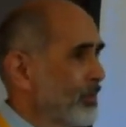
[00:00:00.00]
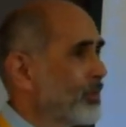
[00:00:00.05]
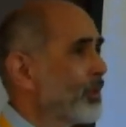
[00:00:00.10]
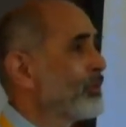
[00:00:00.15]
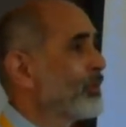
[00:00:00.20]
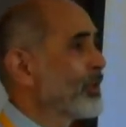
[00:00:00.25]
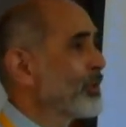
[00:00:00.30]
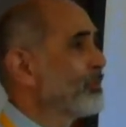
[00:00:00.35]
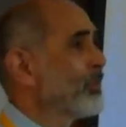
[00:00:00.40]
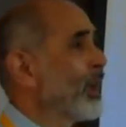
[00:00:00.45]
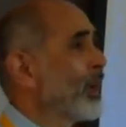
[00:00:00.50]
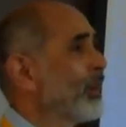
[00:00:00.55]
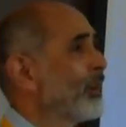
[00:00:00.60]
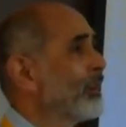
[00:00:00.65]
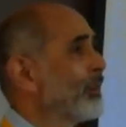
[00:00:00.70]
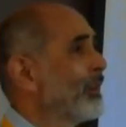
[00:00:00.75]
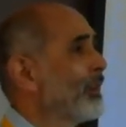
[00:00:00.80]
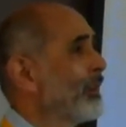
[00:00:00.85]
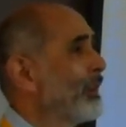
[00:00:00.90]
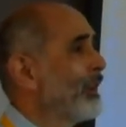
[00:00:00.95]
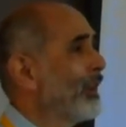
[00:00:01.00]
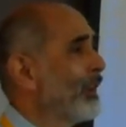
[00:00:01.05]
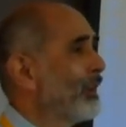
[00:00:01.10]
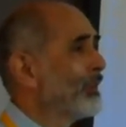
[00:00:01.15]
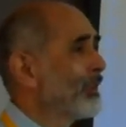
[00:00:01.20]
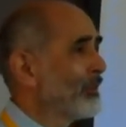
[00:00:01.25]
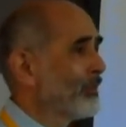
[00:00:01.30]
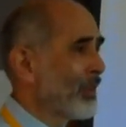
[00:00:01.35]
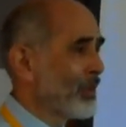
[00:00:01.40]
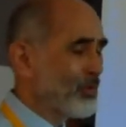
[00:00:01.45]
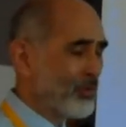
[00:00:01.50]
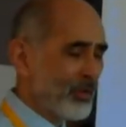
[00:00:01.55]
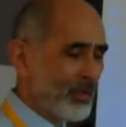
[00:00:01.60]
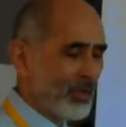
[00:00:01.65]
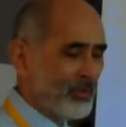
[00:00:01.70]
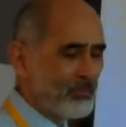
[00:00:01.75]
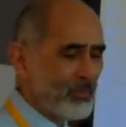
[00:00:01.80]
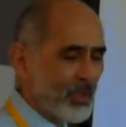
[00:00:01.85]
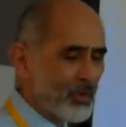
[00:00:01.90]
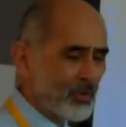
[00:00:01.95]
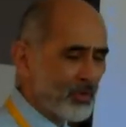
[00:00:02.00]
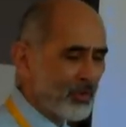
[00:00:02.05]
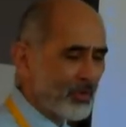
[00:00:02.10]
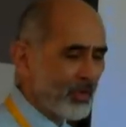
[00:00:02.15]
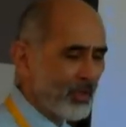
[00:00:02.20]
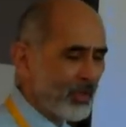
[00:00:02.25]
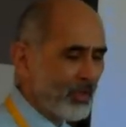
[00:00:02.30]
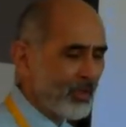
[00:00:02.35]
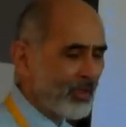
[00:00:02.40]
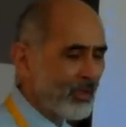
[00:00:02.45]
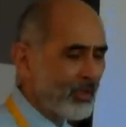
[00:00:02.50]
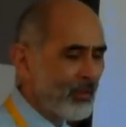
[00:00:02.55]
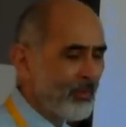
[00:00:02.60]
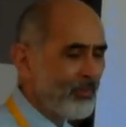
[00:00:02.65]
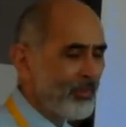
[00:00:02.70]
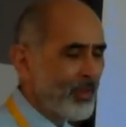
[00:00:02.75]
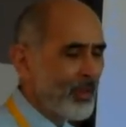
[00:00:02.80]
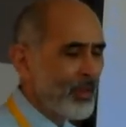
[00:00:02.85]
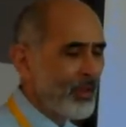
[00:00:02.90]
surface mail intervention I mentioned earlier.